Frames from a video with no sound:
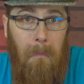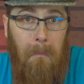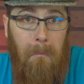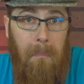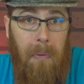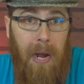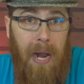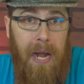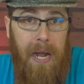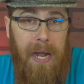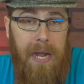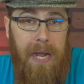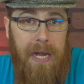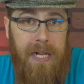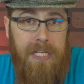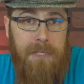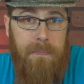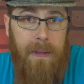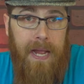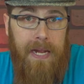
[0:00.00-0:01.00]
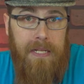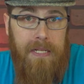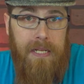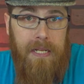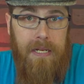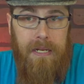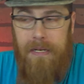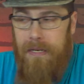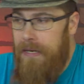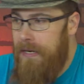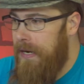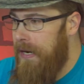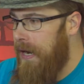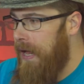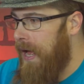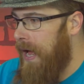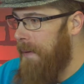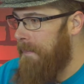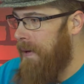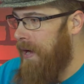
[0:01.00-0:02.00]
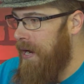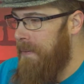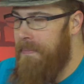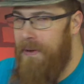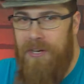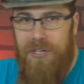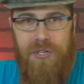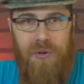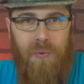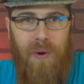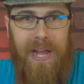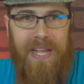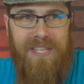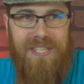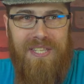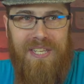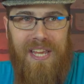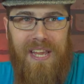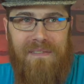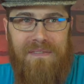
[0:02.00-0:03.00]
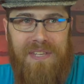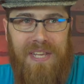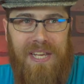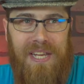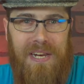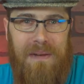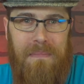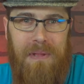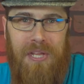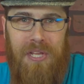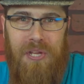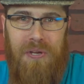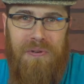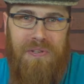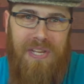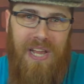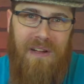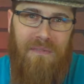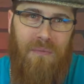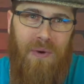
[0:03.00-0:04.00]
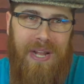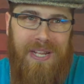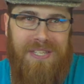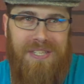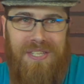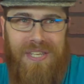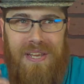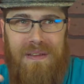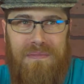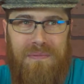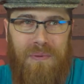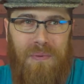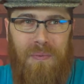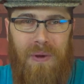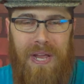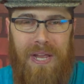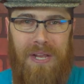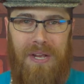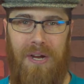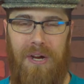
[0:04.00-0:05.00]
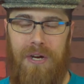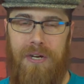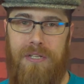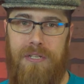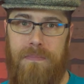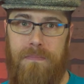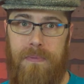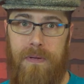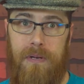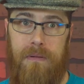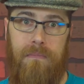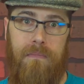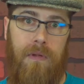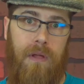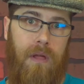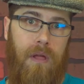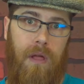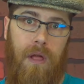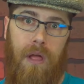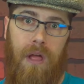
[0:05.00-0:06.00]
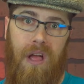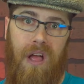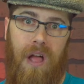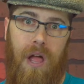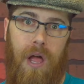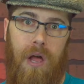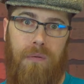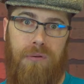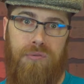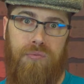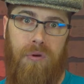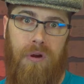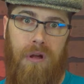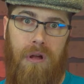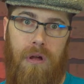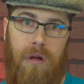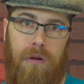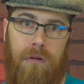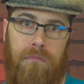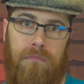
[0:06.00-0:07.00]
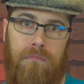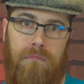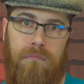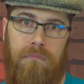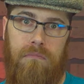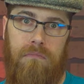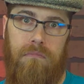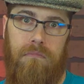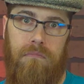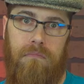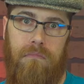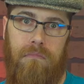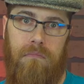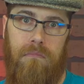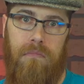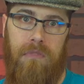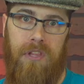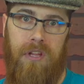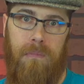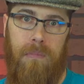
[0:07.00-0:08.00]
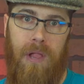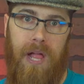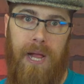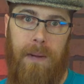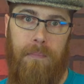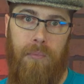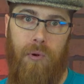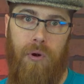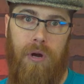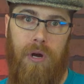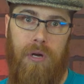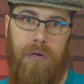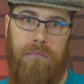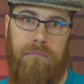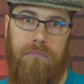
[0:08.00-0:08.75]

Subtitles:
but I didn't expect it. I bought a bunch of white sleeves thinking it'd be cute to have white sleeves with white cards, but I was wrong. They're black border.